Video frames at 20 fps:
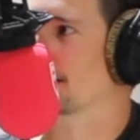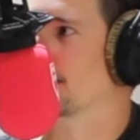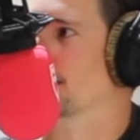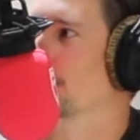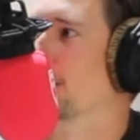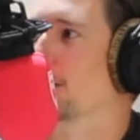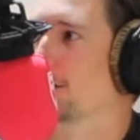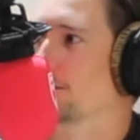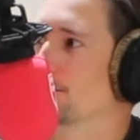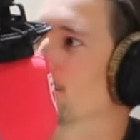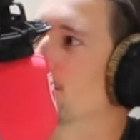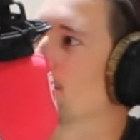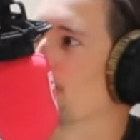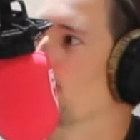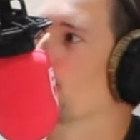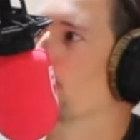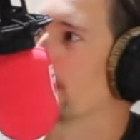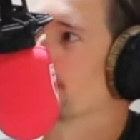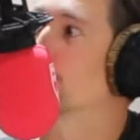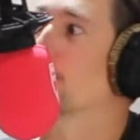I'm going
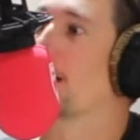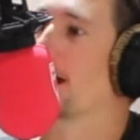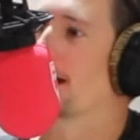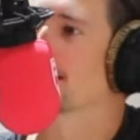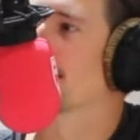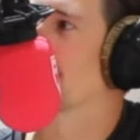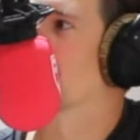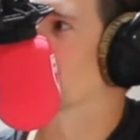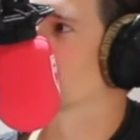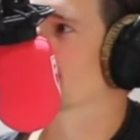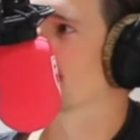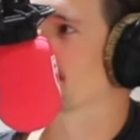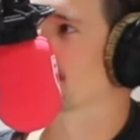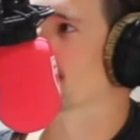weeks back now. I said